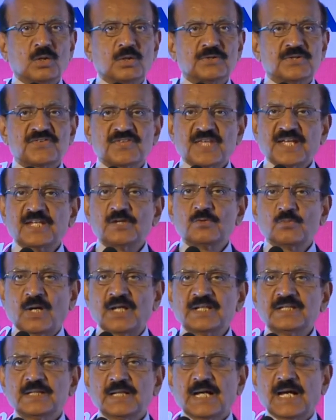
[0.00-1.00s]
The second
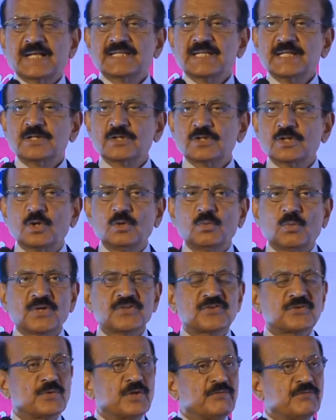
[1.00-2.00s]
one, I think,
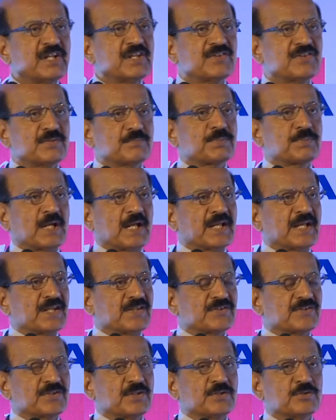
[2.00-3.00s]
was a very
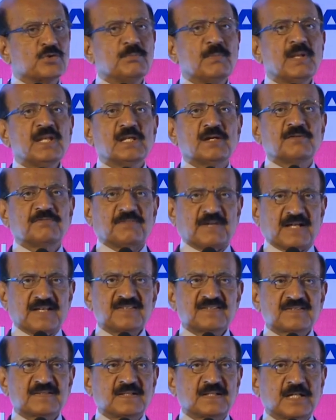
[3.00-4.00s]
surprise to many of
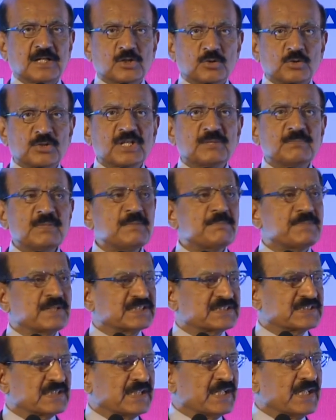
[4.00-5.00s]
us, including me
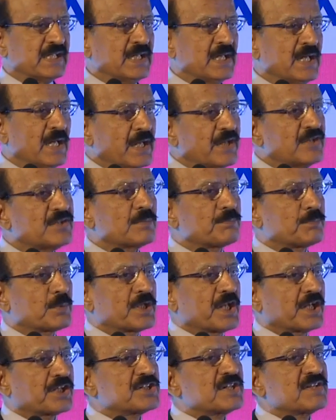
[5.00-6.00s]
personally, is the
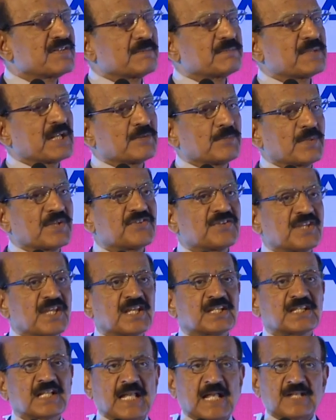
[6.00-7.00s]
protectionism that we're seeing
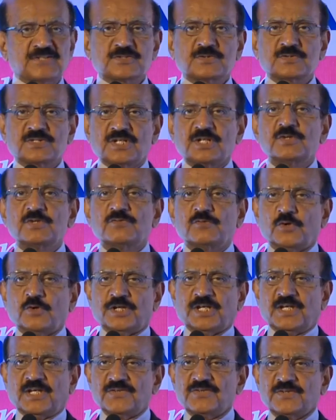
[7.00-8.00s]
in the last 3 to 4
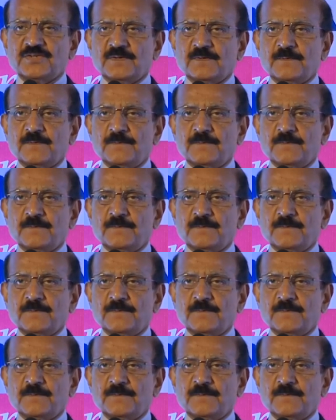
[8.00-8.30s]
years.